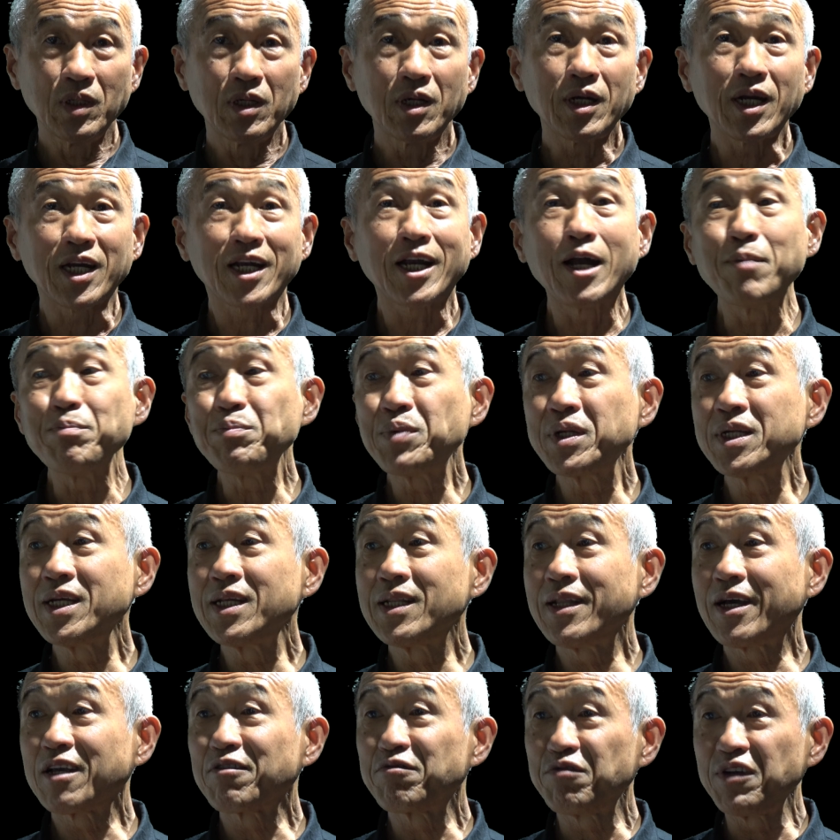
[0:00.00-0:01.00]
A company
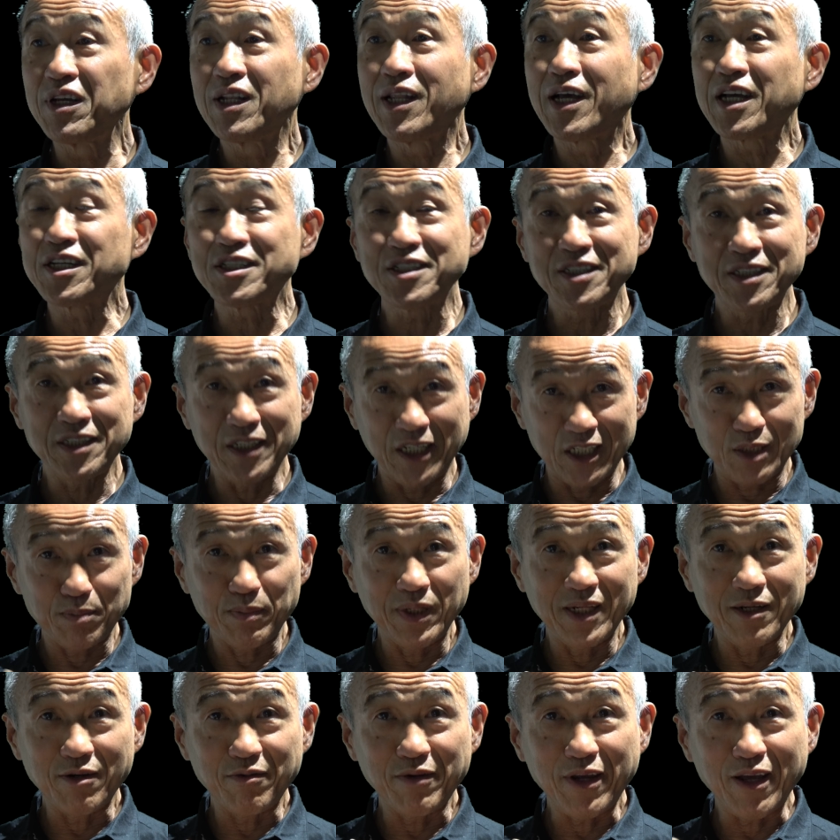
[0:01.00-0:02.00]
like Velux has
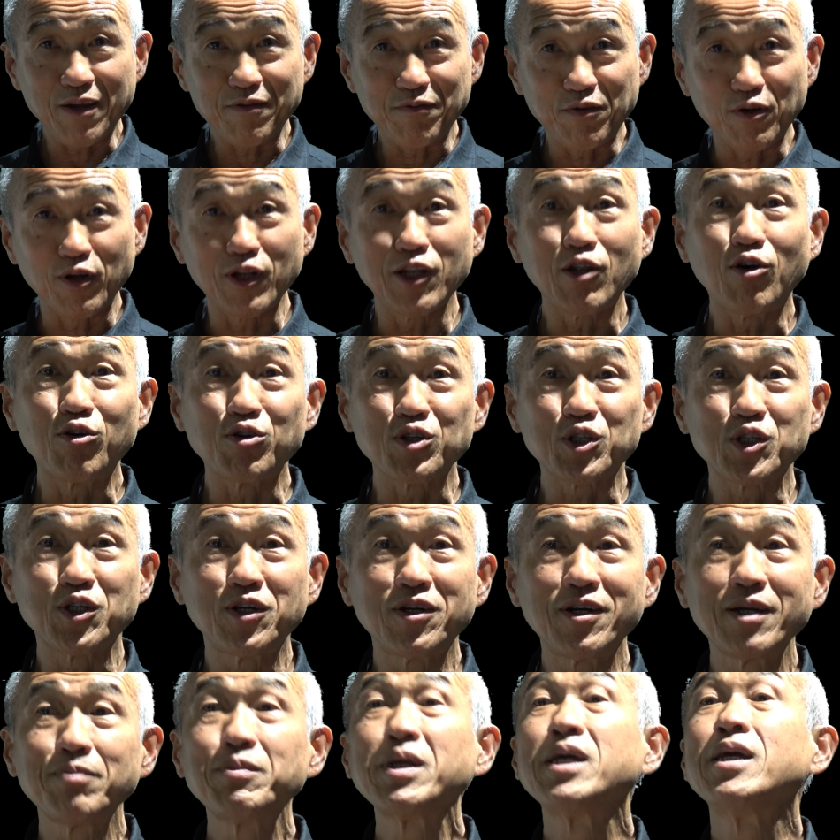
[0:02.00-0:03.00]
been around for a long
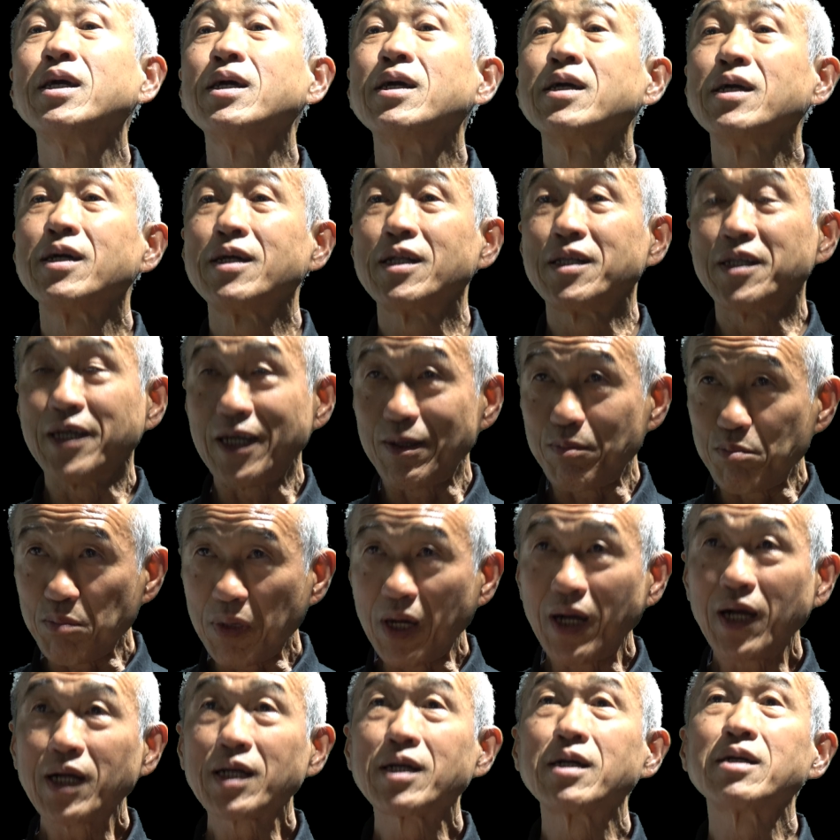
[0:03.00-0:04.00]
time. They
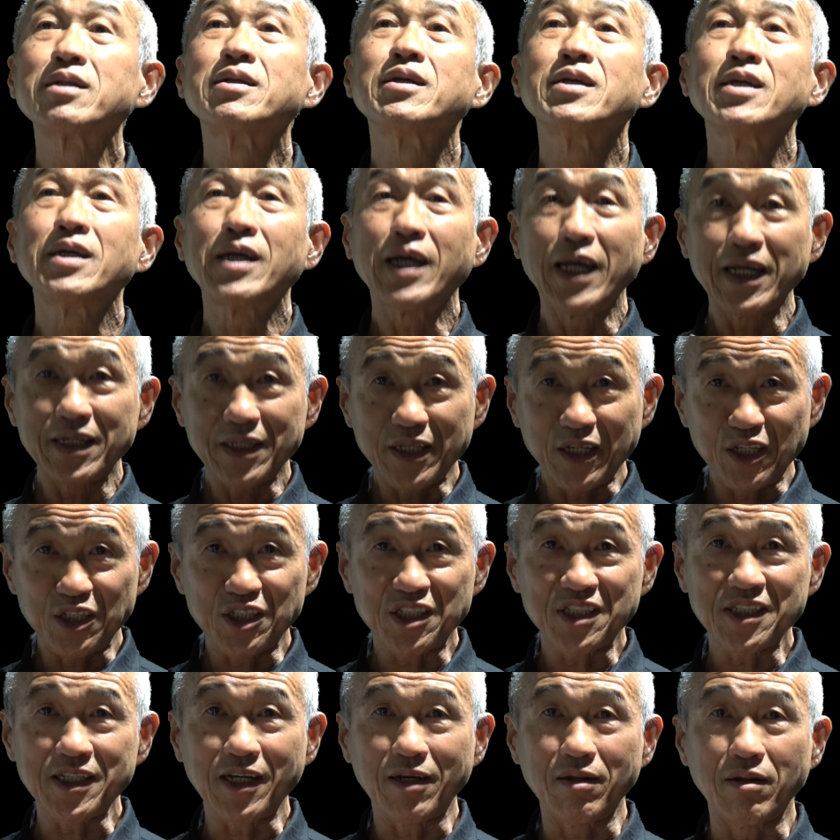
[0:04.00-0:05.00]
market and they
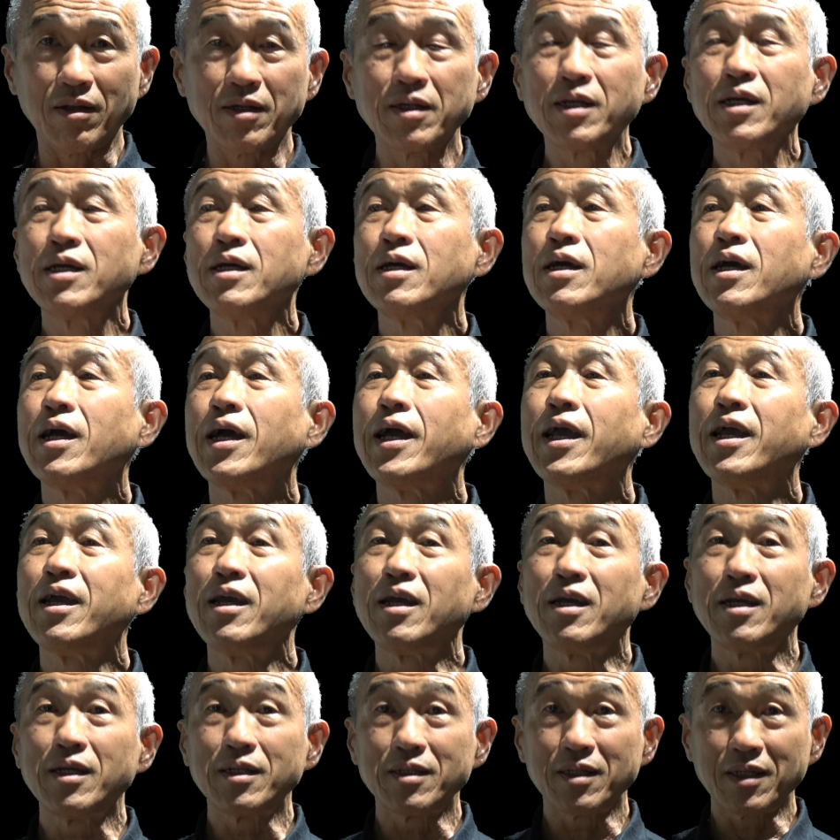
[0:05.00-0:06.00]
sell,
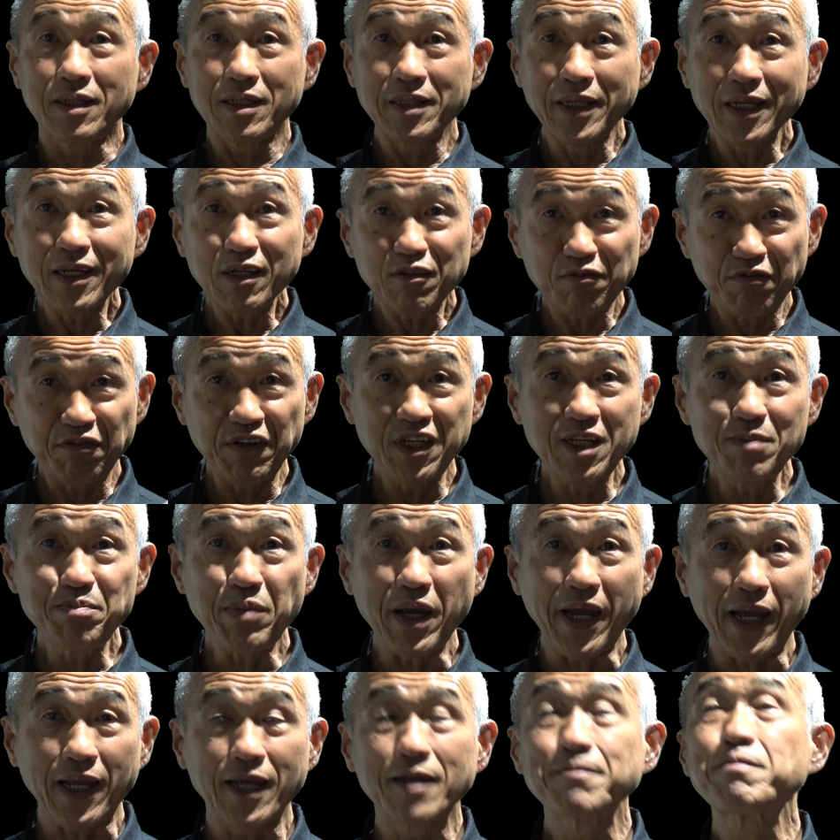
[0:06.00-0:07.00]
and they get
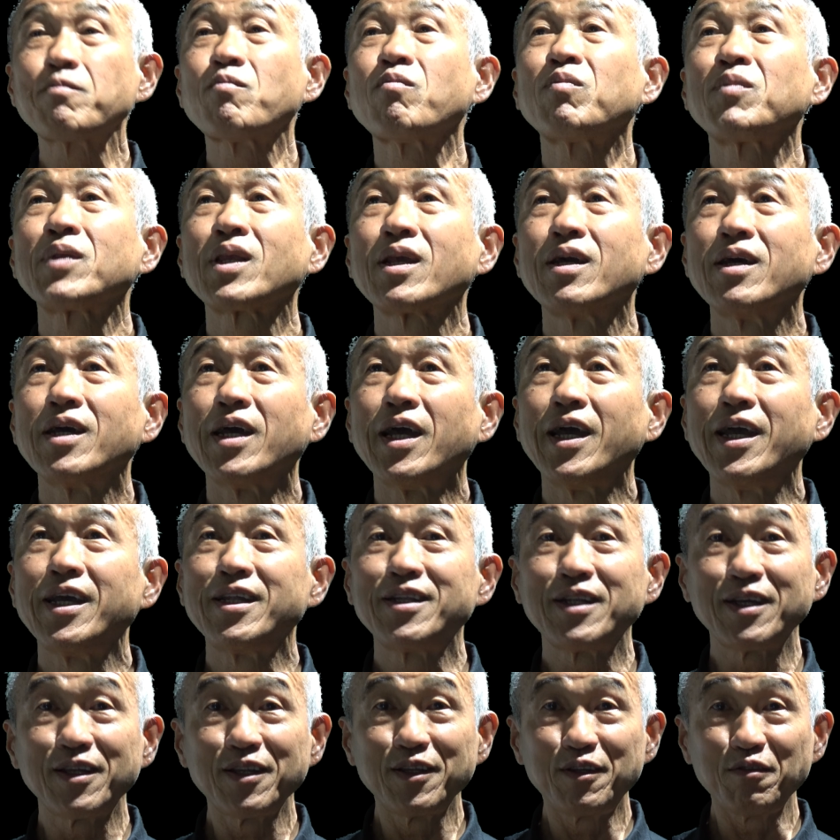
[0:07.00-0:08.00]
feedback.
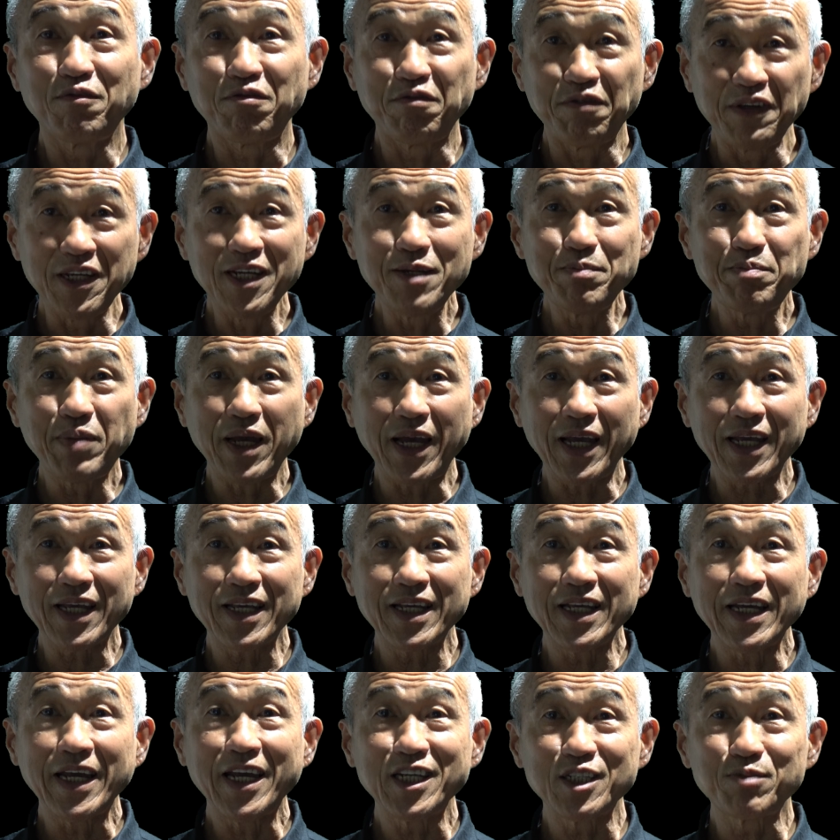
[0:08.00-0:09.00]
And the
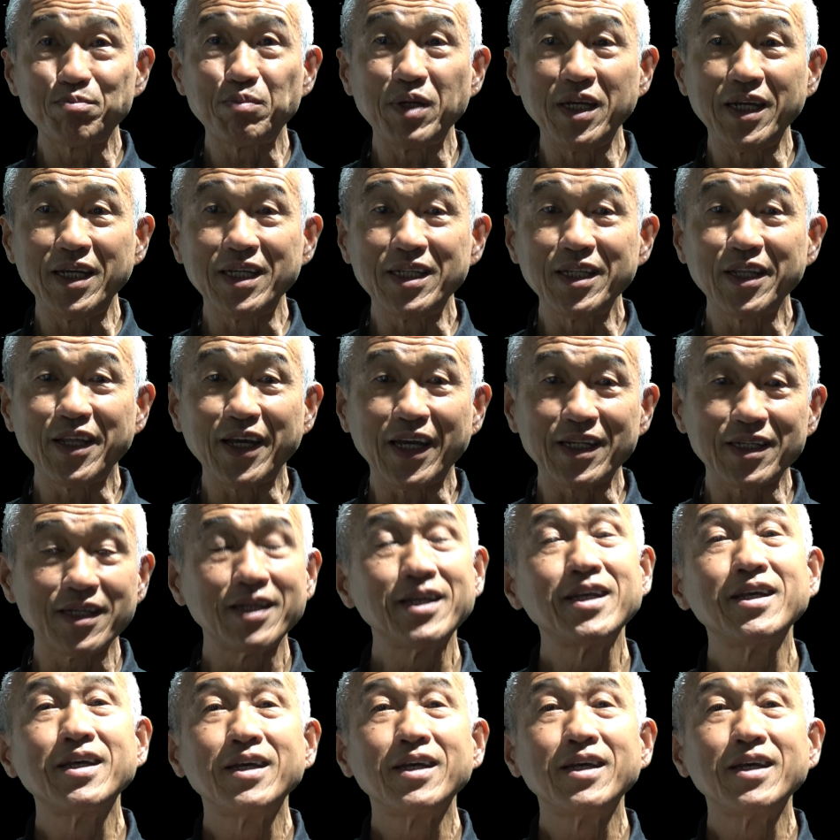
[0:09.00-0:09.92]
feedback has been that